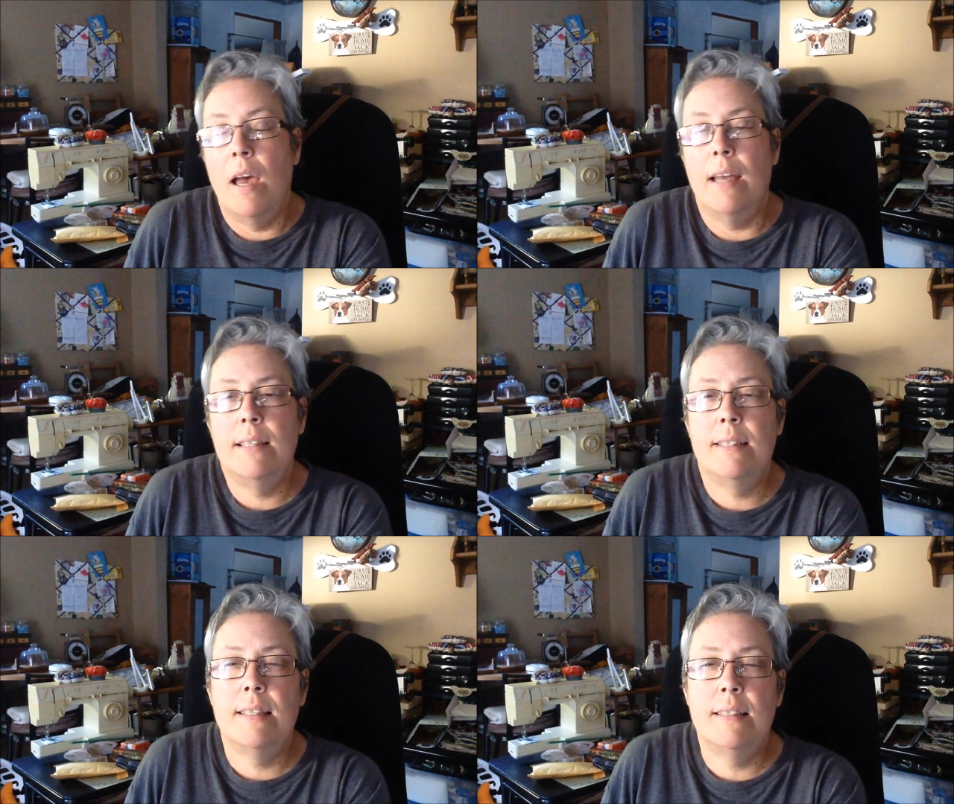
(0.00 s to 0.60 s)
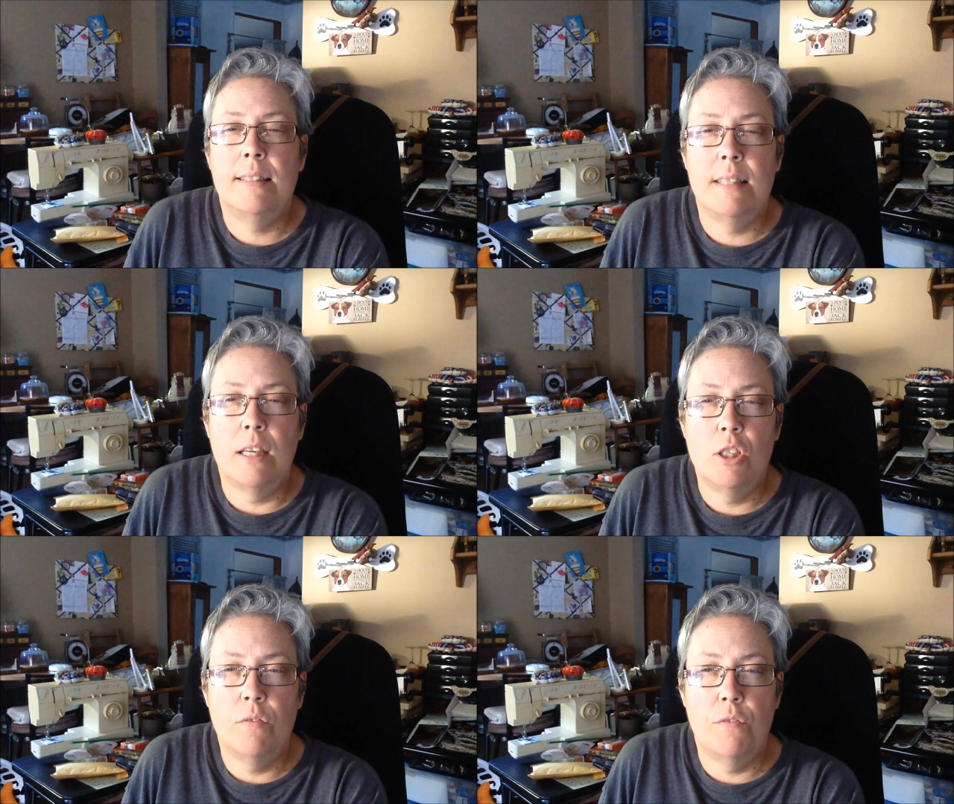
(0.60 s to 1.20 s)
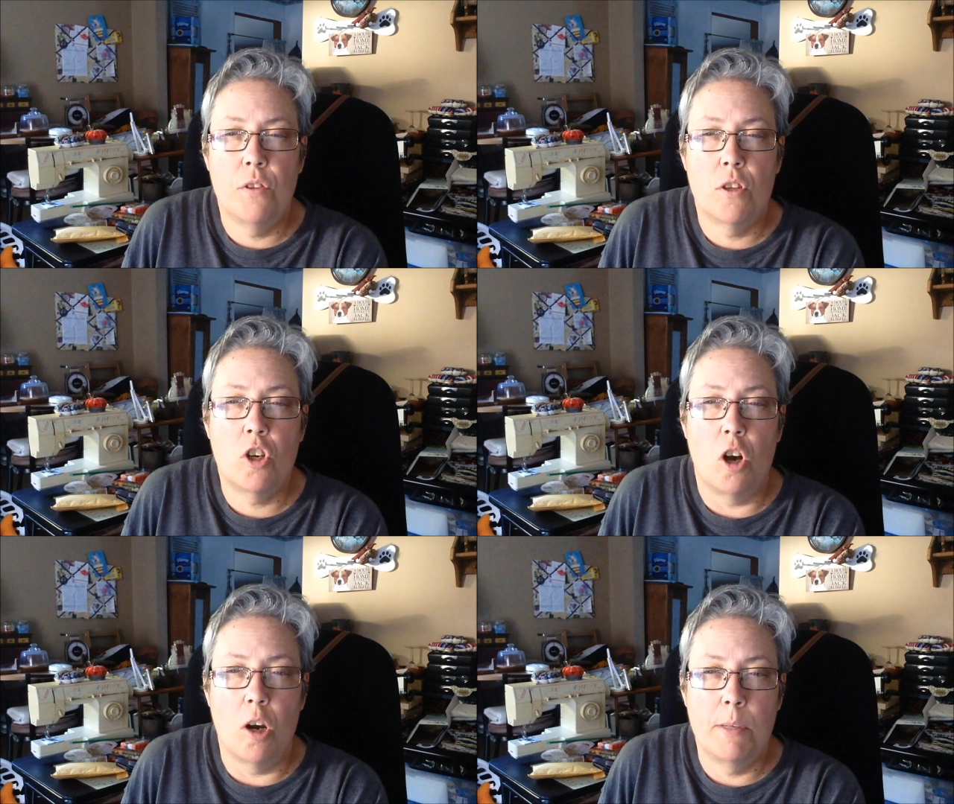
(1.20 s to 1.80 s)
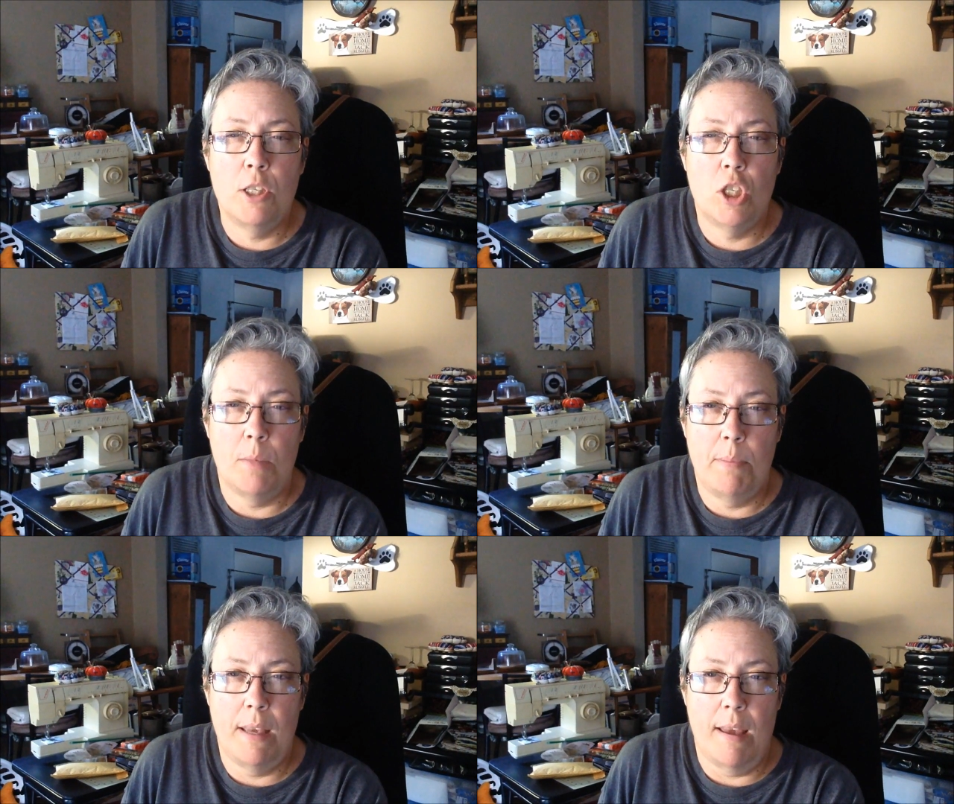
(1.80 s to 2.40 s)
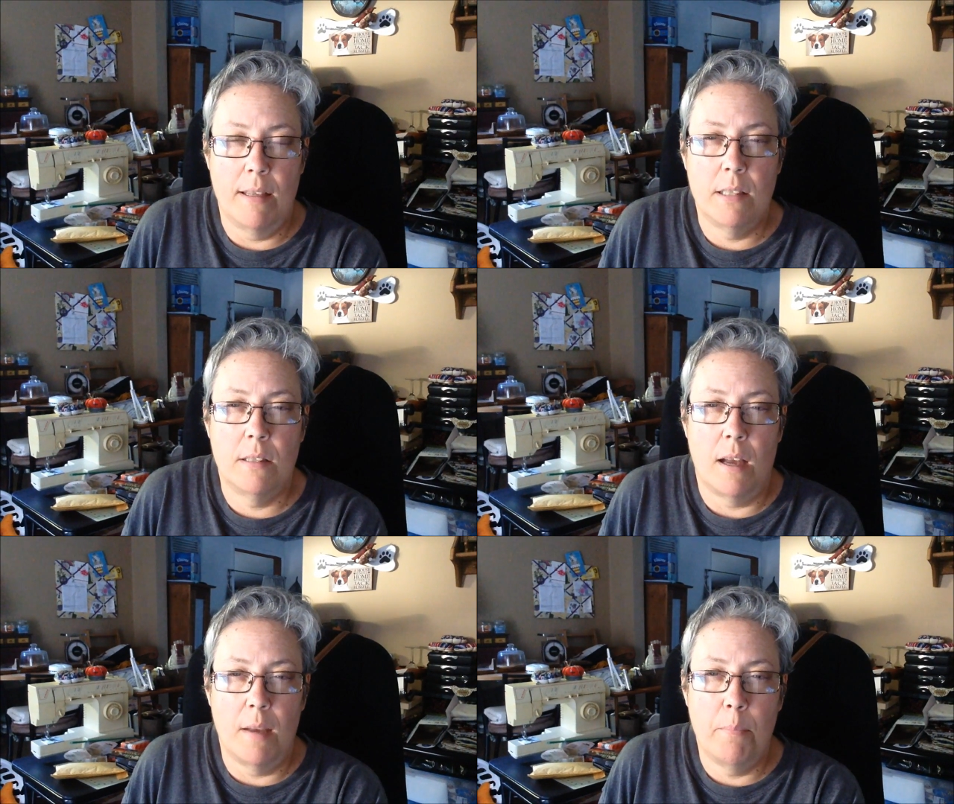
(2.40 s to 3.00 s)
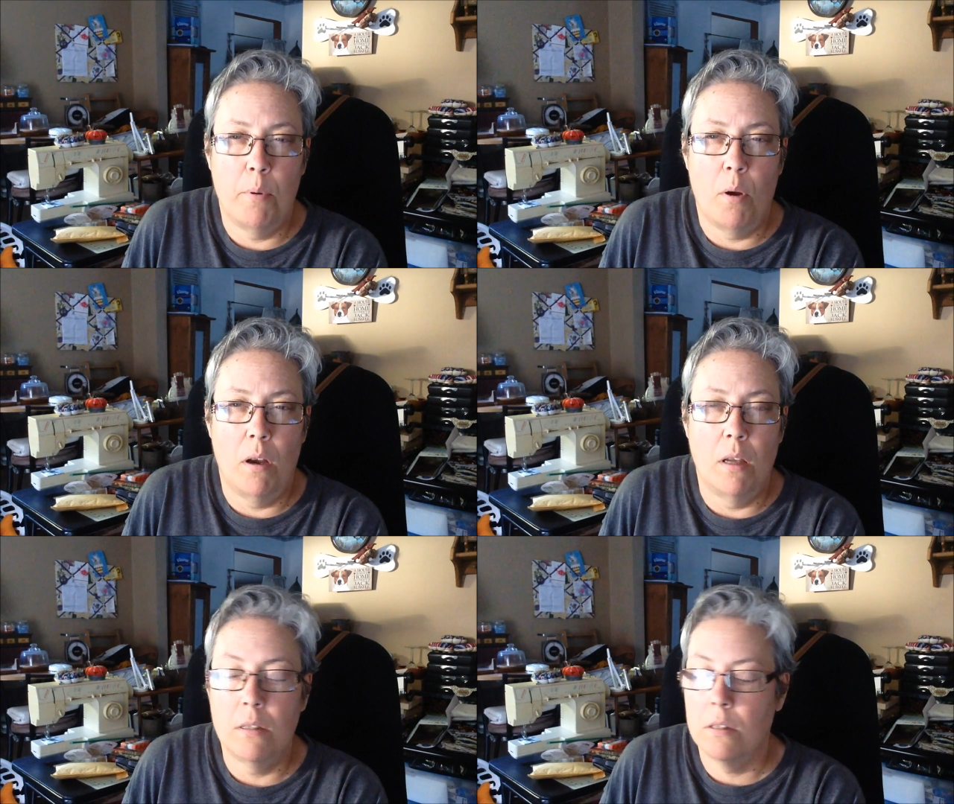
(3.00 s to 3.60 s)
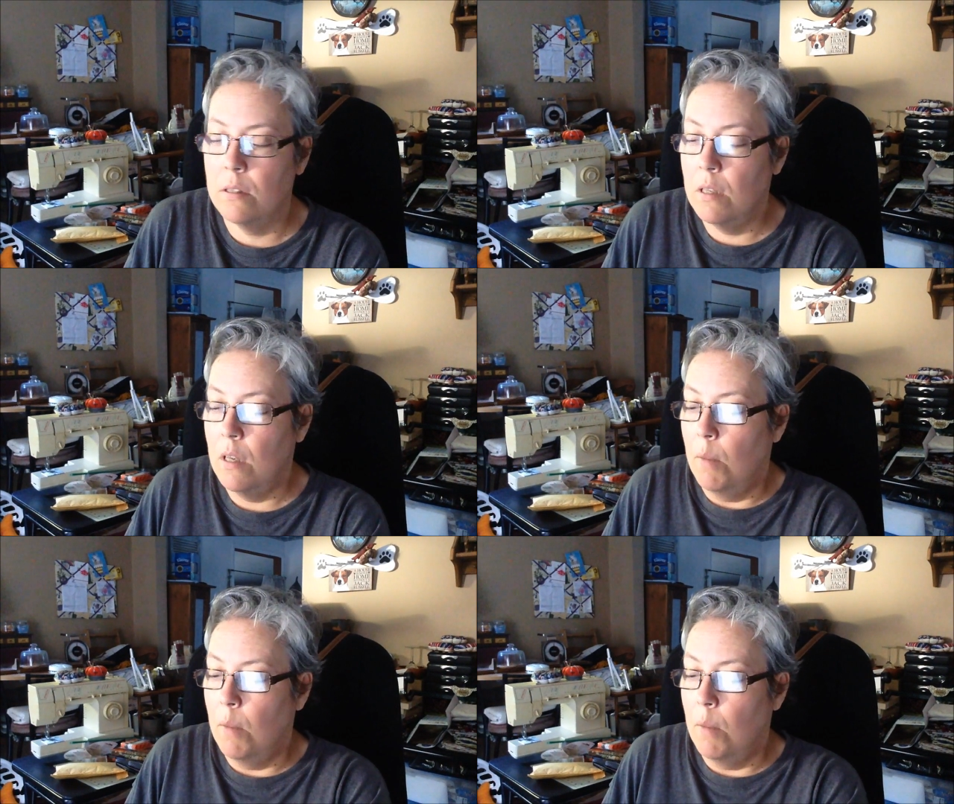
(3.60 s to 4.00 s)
and it's in the section for the Garmin GPS type products,